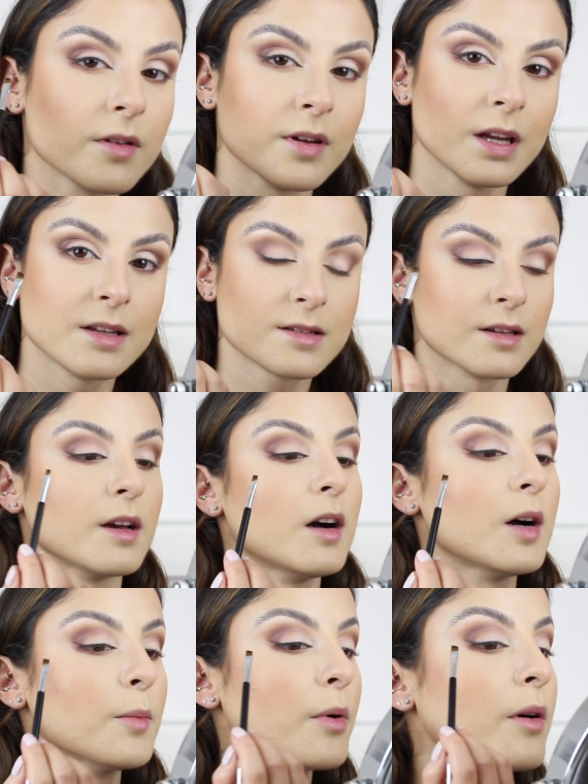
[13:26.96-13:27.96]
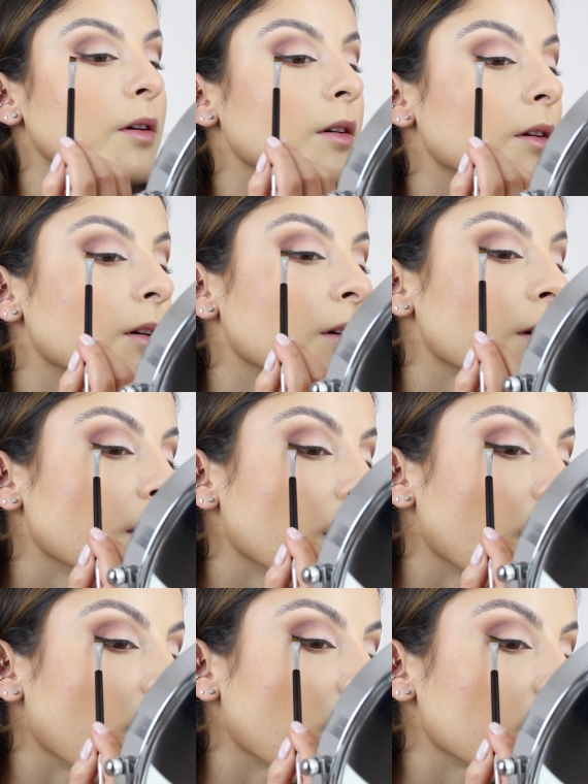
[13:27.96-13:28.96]
neaten it up.
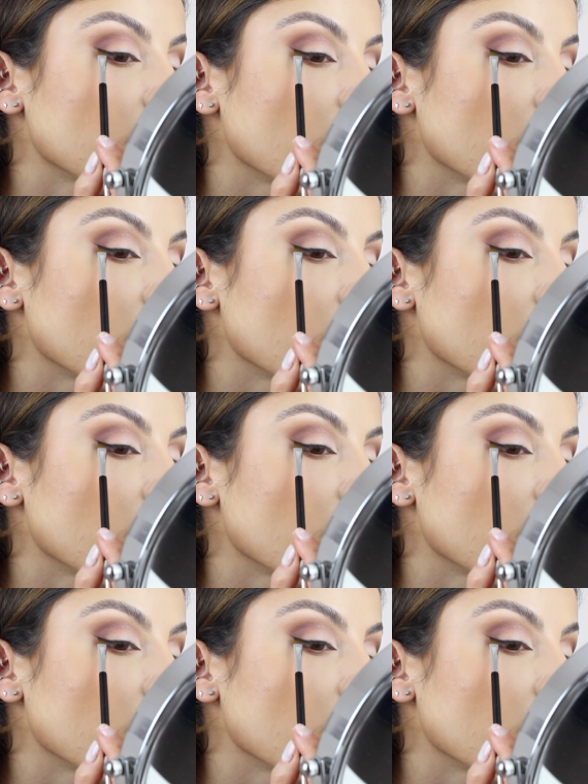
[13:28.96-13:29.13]
I have